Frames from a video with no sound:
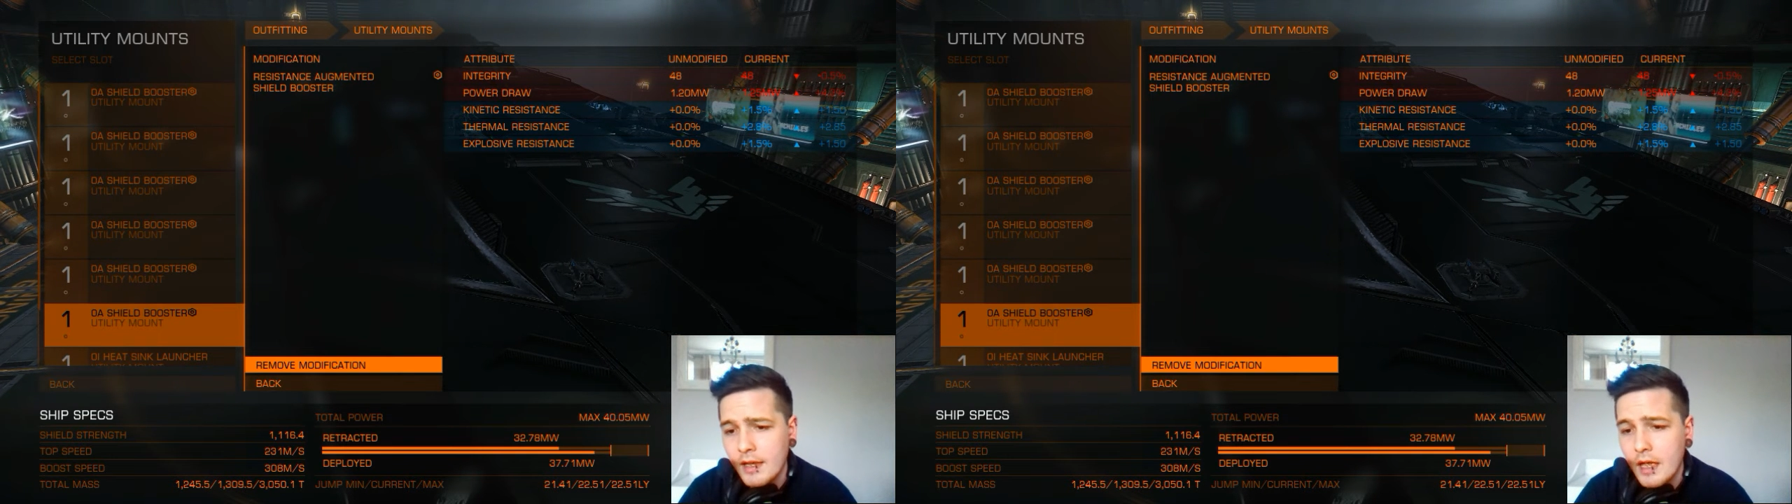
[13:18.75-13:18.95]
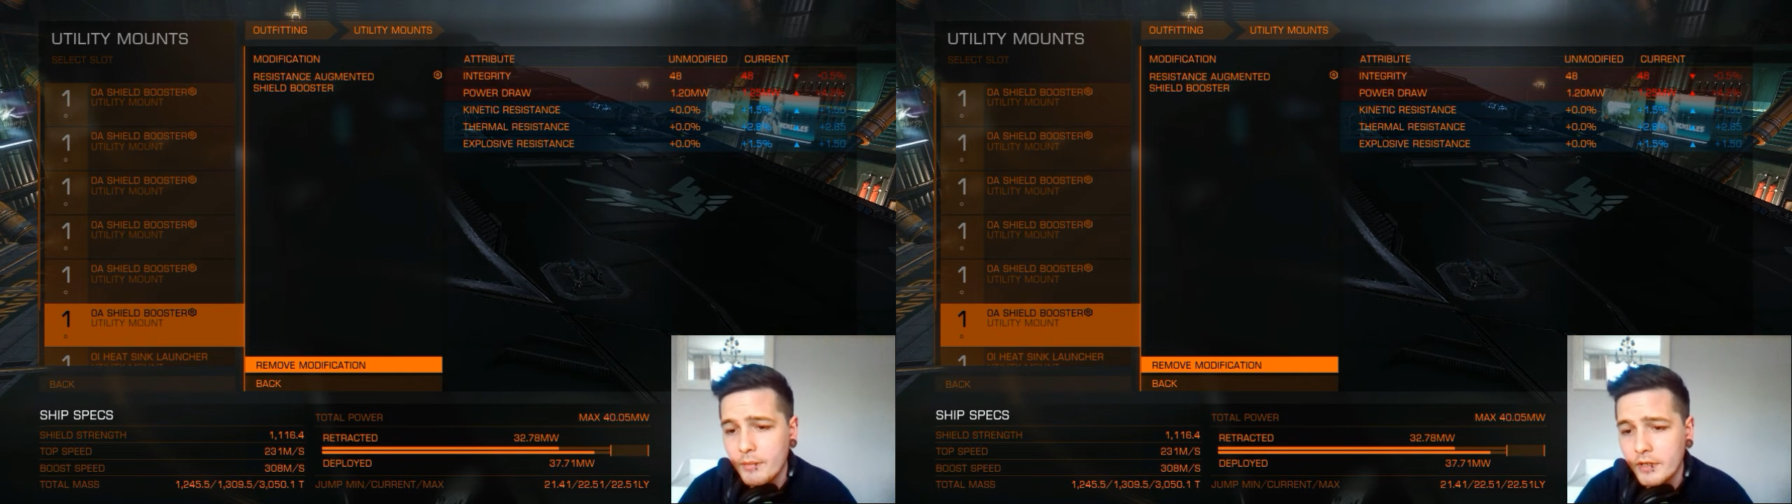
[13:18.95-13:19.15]

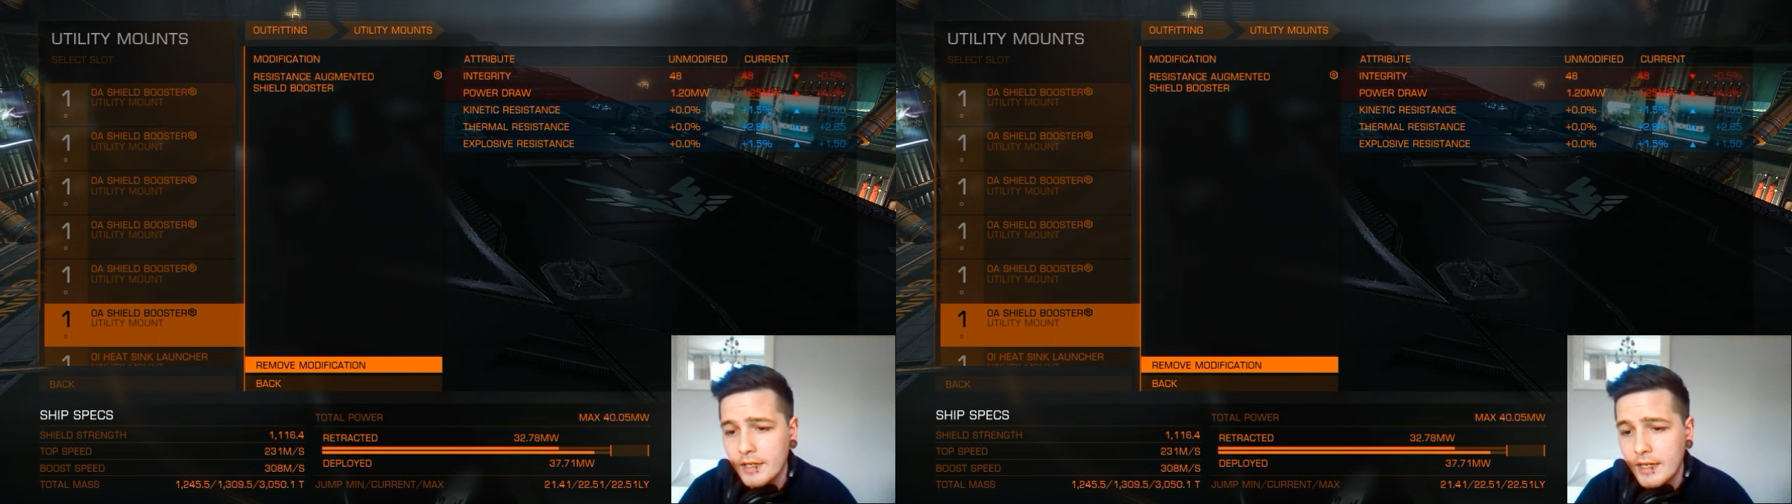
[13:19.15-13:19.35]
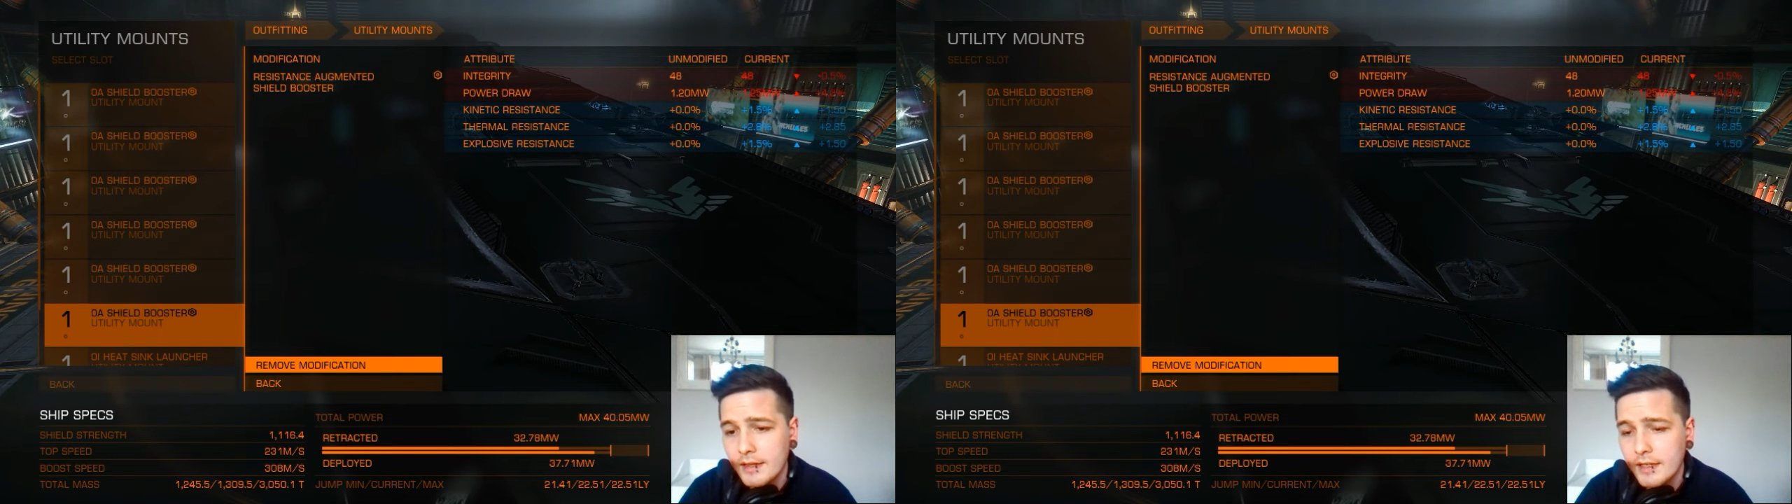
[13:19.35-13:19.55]
I'm going to
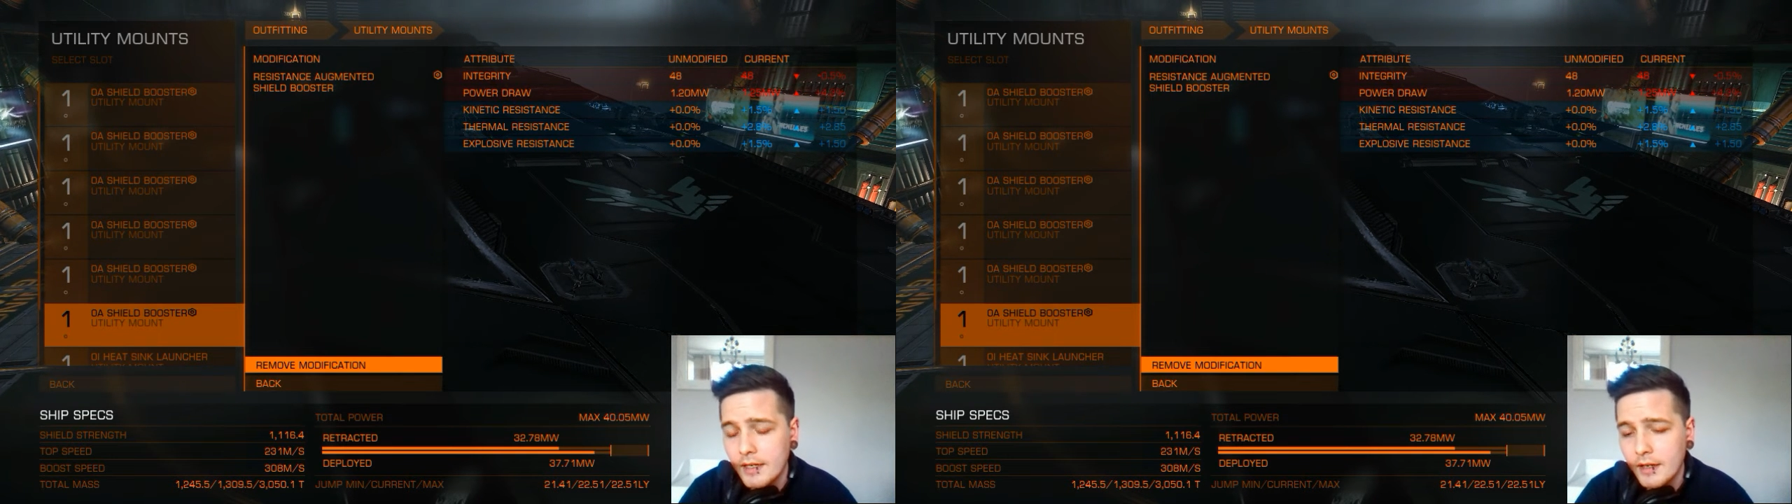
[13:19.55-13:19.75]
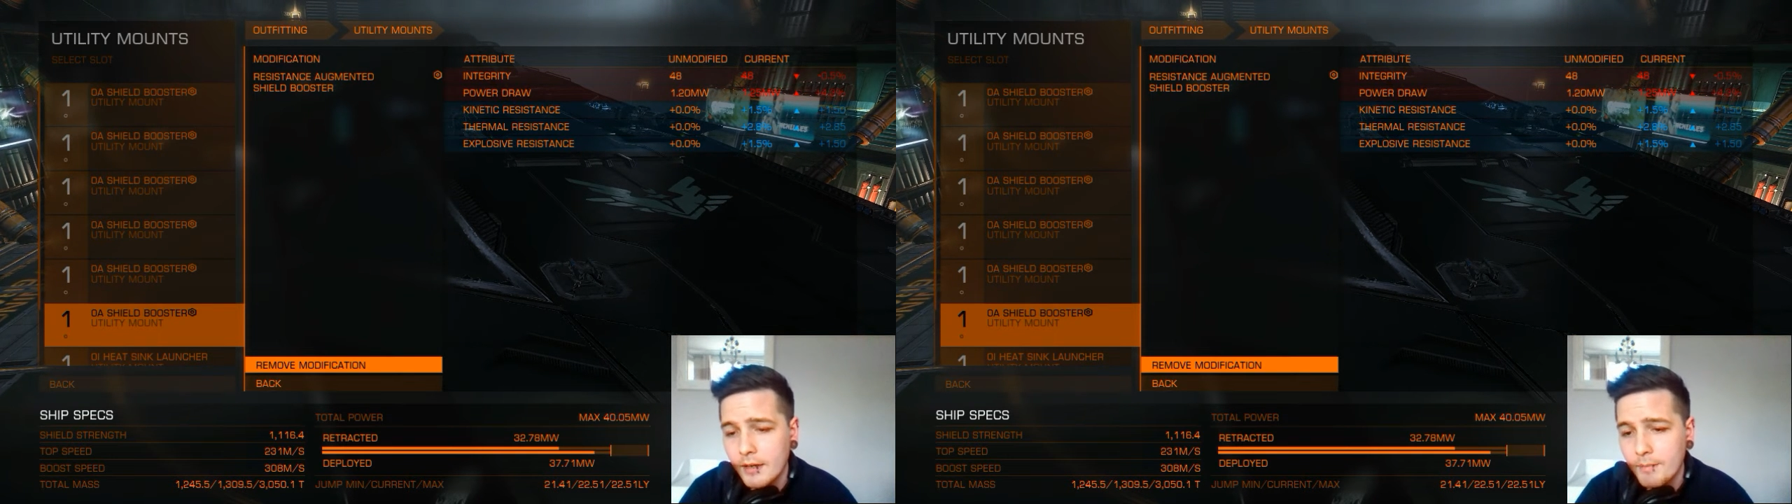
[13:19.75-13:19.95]
get
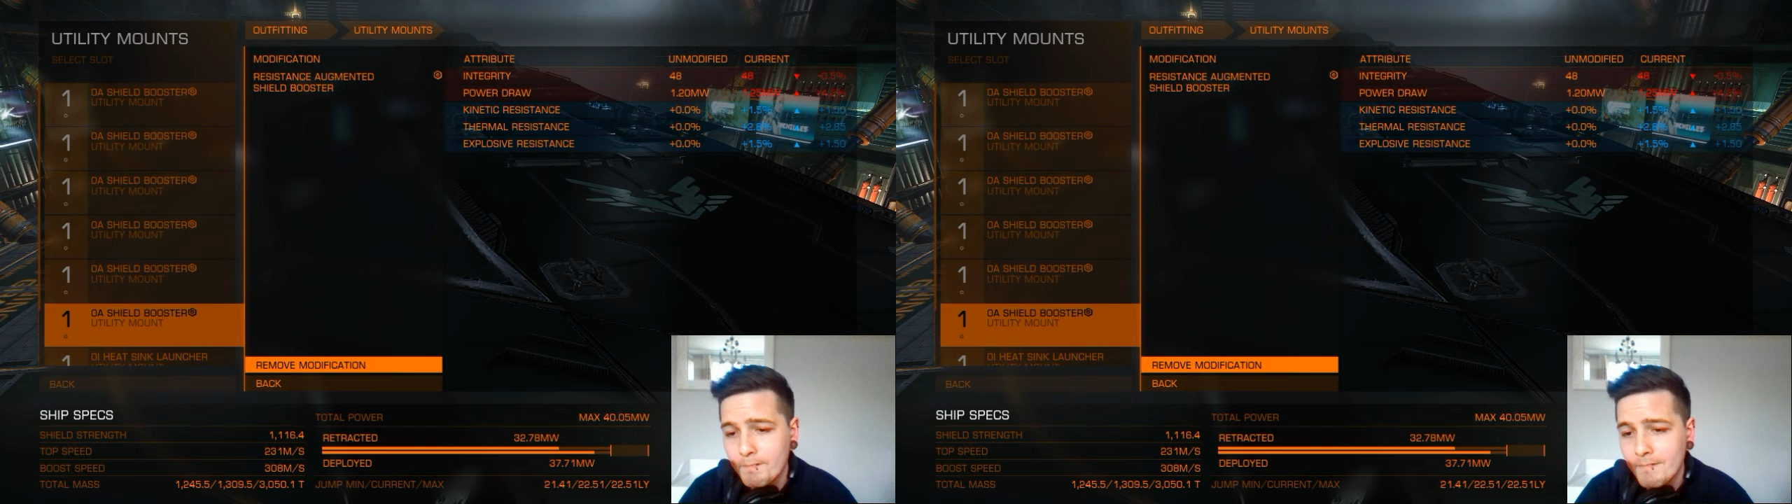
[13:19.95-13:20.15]
the